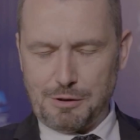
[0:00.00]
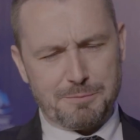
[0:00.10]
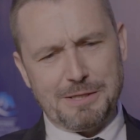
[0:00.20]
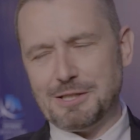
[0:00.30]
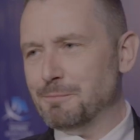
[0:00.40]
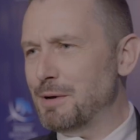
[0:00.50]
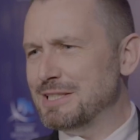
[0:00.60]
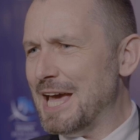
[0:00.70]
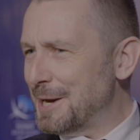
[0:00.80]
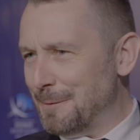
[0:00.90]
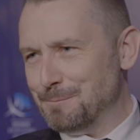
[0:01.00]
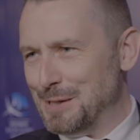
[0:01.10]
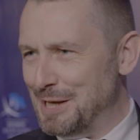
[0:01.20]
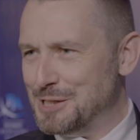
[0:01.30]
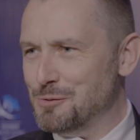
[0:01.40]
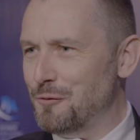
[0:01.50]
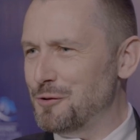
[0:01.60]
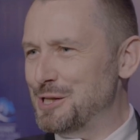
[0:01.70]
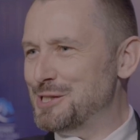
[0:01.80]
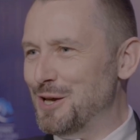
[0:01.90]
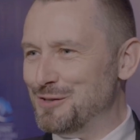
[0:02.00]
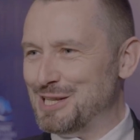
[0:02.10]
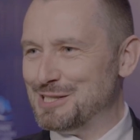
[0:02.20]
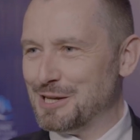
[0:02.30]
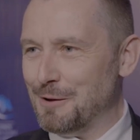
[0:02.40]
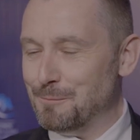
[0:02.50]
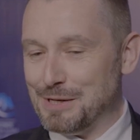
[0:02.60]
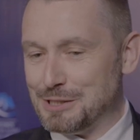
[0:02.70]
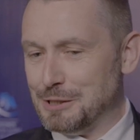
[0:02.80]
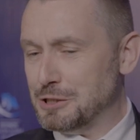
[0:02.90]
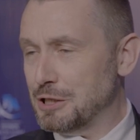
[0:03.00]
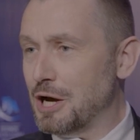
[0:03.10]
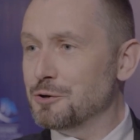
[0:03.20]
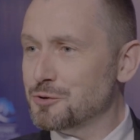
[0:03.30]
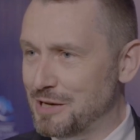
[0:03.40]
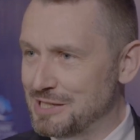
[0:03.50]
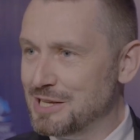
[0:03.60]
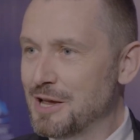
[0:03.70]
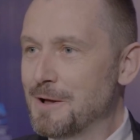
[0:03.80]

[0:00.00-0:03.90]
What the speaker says: It's been done by tech companies who offer these services to countries